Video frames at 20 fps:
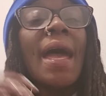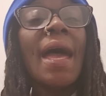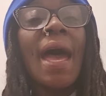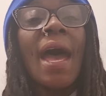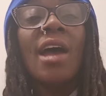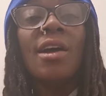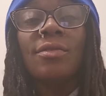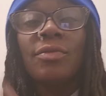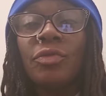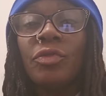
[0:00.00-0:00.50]

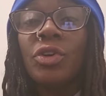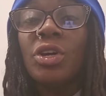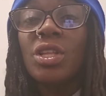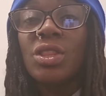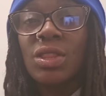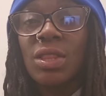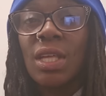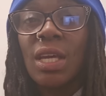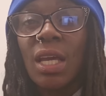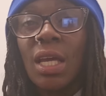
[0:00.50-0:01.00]

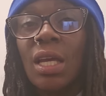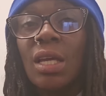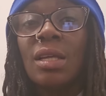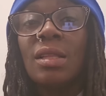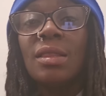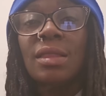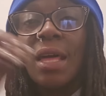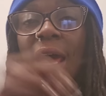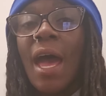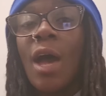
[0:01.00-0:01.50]

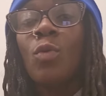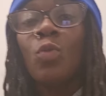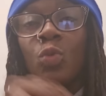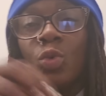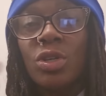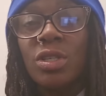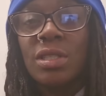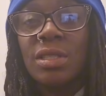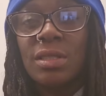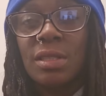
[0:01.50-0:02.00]
Everything that
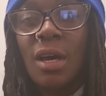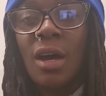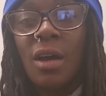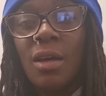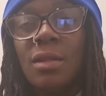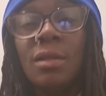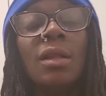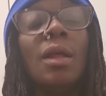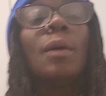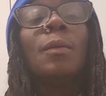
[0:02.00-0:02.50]
was
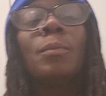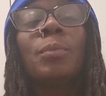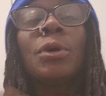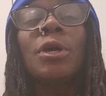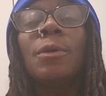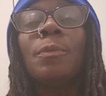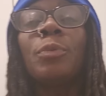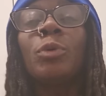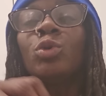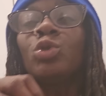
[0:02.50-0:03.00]
done,
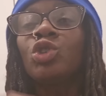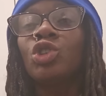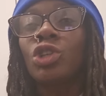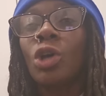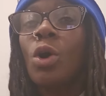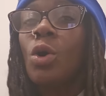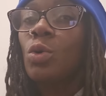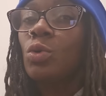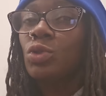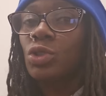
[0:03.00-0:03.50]
people
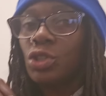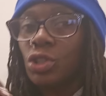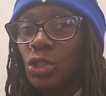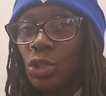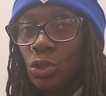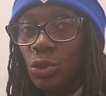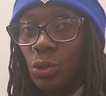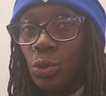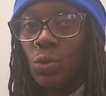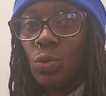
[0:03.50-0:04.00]
chose
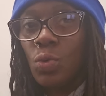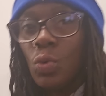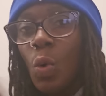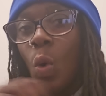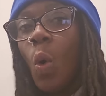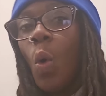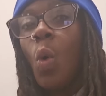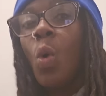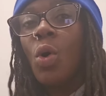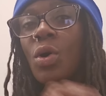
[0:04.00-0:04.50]
to do
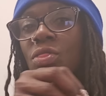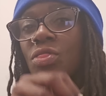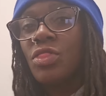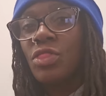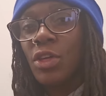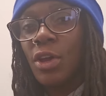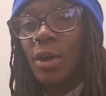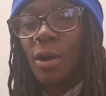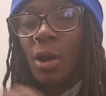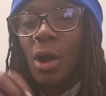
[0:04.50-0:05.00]
on
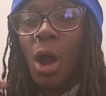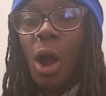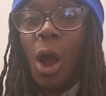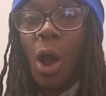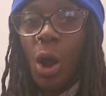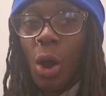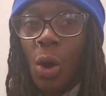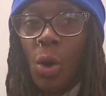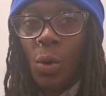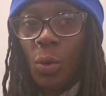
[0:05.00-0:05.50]
their
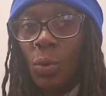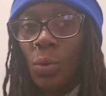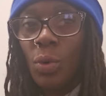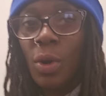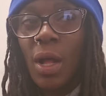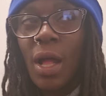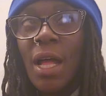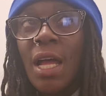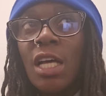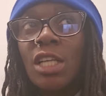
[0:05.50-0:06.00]

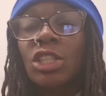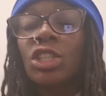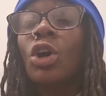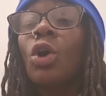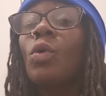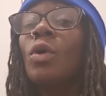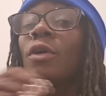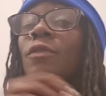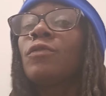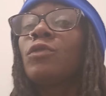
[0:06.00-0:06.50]
own.
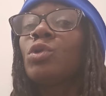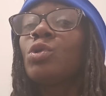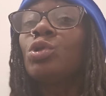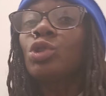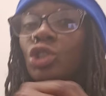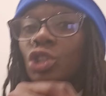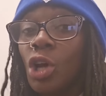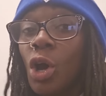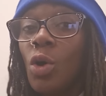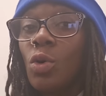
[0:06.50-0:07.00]
So if
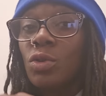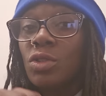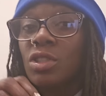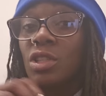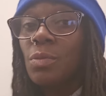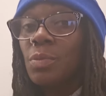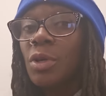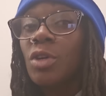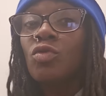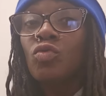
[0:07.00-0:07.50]
you chose
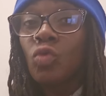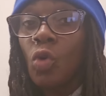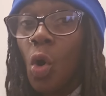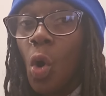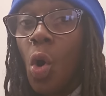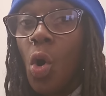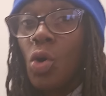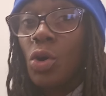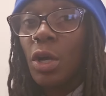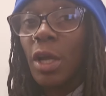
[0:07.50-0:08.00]
to be
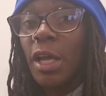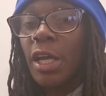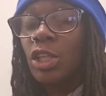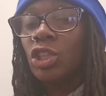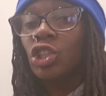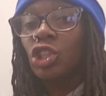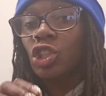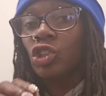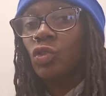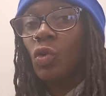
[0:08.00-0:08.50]
wrong
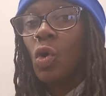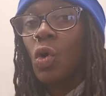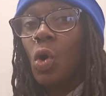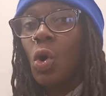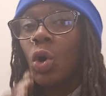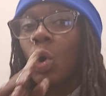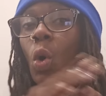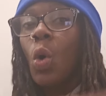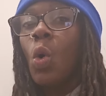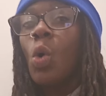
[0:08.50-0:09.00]
and
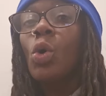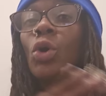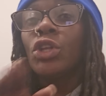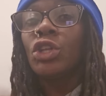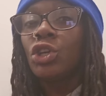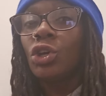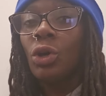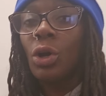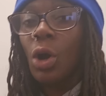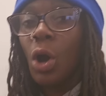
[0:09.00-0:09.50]
strong
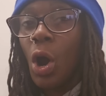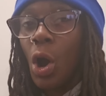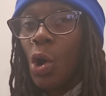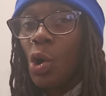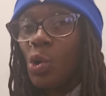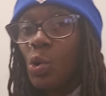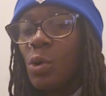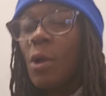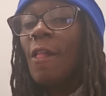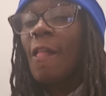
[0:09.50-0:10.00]
on your
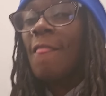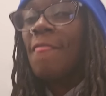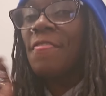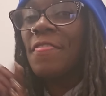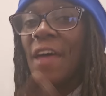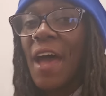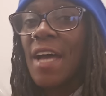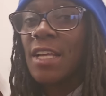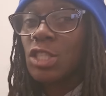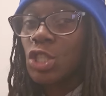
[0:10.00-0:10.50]
own,
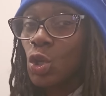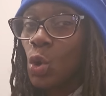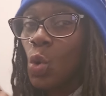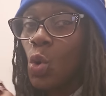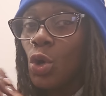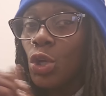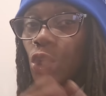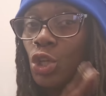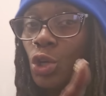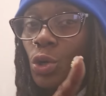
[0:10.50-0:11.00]
that's
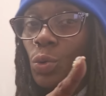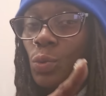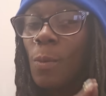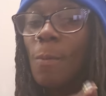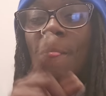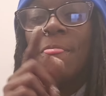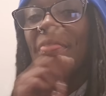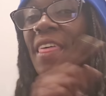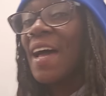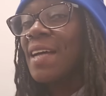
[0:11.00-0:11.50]
on
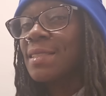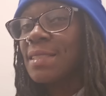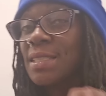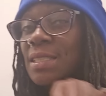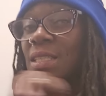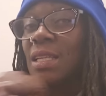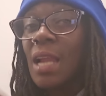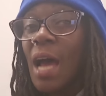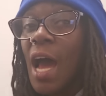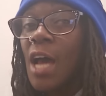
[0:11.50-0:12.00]
you. That's
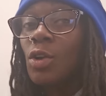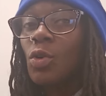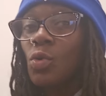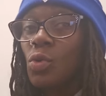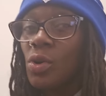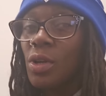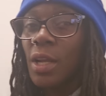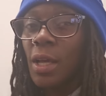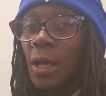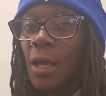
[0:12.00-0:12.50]
not
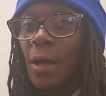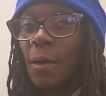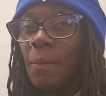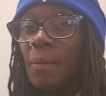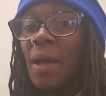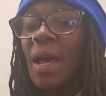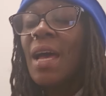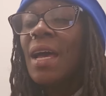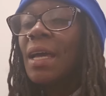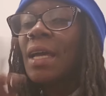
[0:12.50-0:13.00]
on
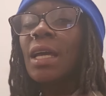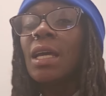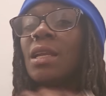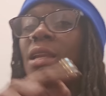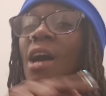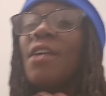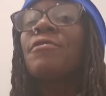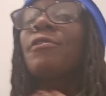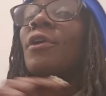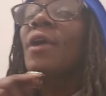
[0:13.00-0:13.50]
him. He
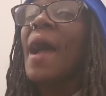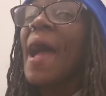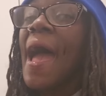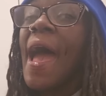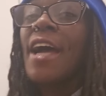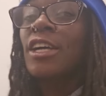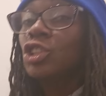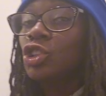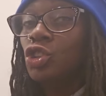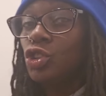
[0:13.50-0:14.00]
never
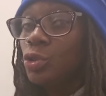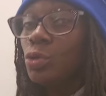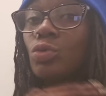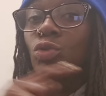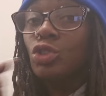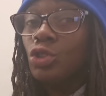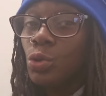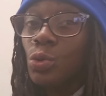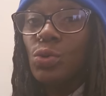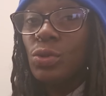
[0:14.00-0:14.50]
asked you
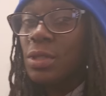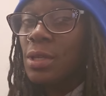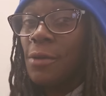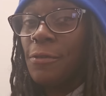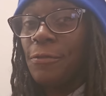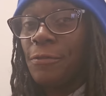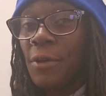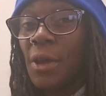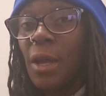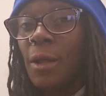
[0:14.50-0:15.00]
to
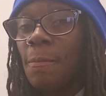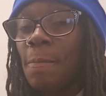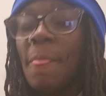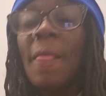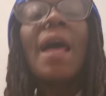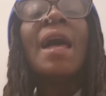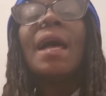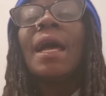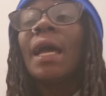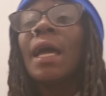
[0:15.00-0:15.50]
defend.
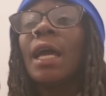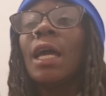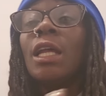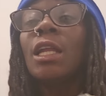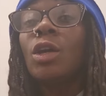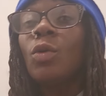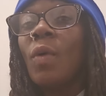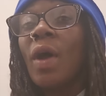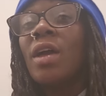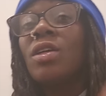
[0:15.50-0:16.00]

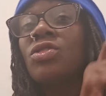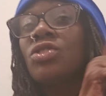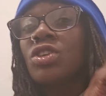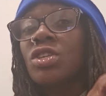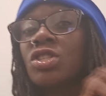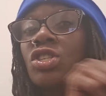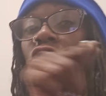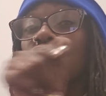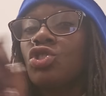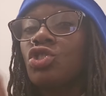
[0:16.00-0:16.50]
Anyway,
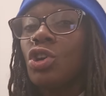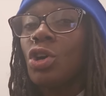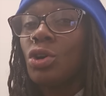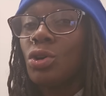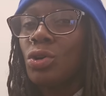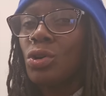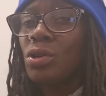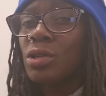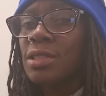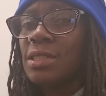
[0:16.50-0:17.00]
this is your
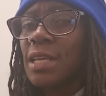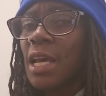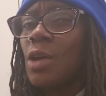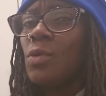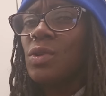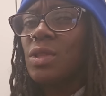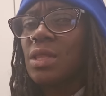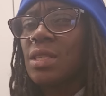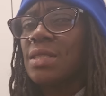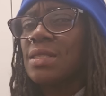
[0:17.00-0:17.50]
girl Tay
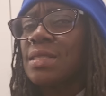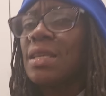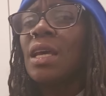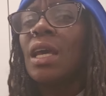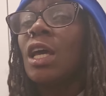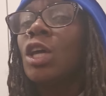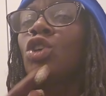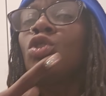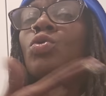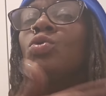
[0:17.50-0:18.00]
with the
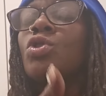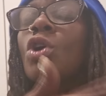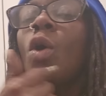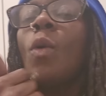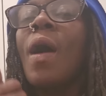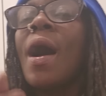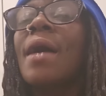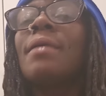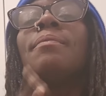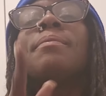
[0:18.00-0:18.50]
T, and you
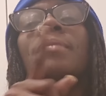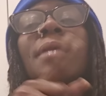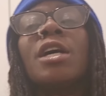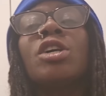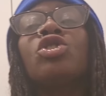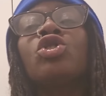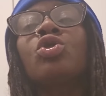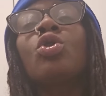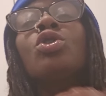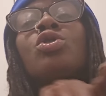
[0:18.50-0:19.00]
know I
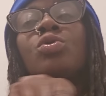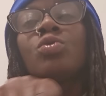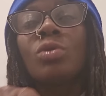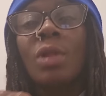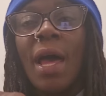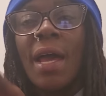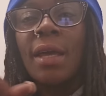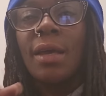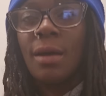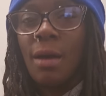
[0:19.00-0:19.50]
make sure you
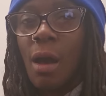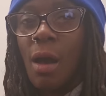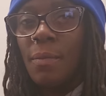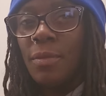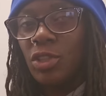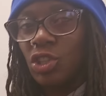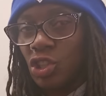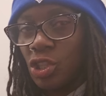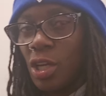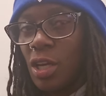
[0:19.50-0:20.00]
like,
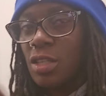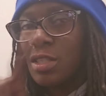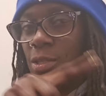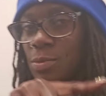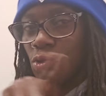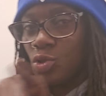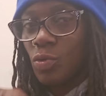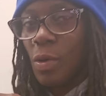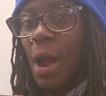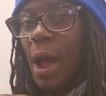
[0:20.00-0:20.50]
comment, share,
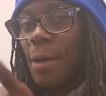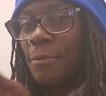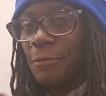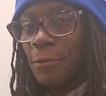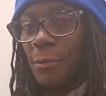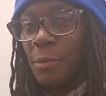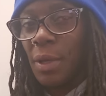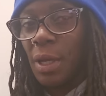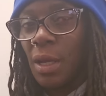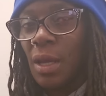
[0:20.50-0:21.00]
subscribe
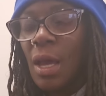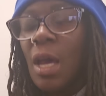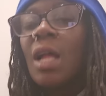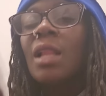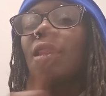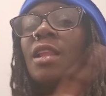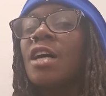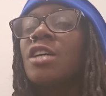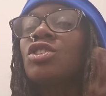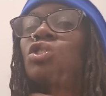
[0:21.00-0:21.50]
for me.
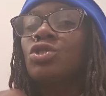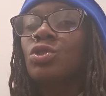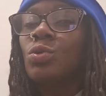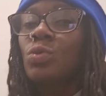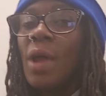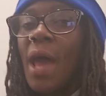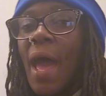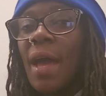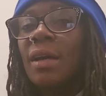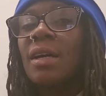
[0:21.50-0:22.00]
Let's do
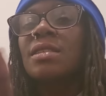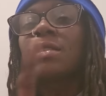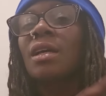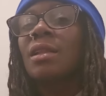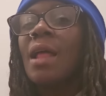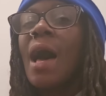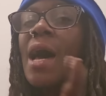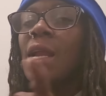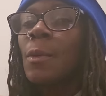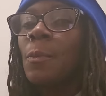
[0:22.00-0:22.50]
that, cause a
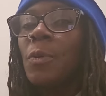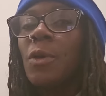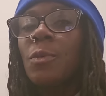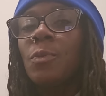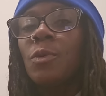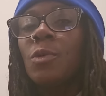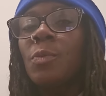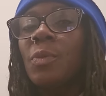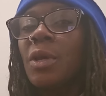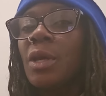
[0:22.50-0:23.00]
lot of
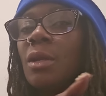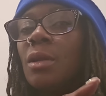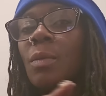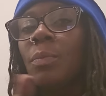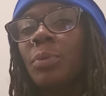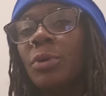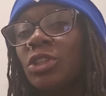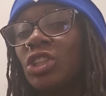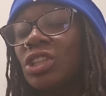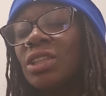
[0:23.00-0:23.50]
people be in the
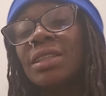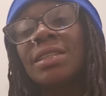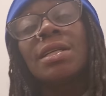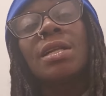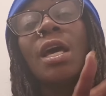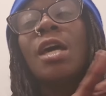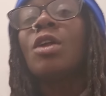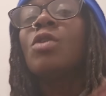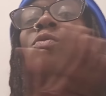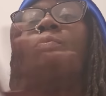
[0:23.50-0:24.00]
bushes
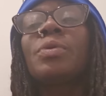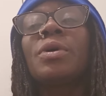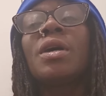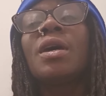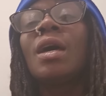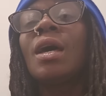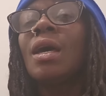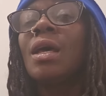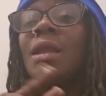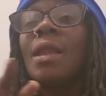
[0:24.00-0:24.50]
and they don't be
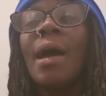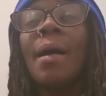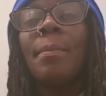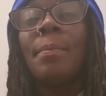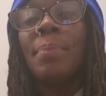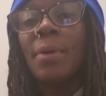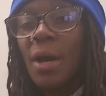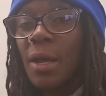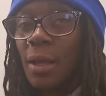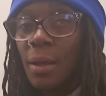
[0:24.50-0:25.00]
hitting
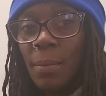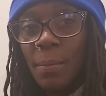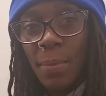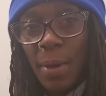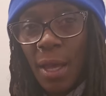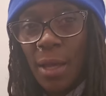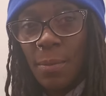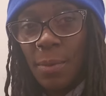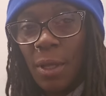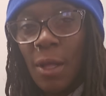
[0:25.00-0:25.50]
that button,
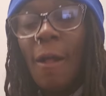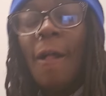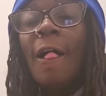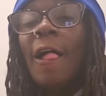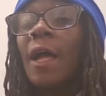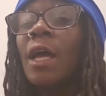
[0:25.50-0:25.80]
baby.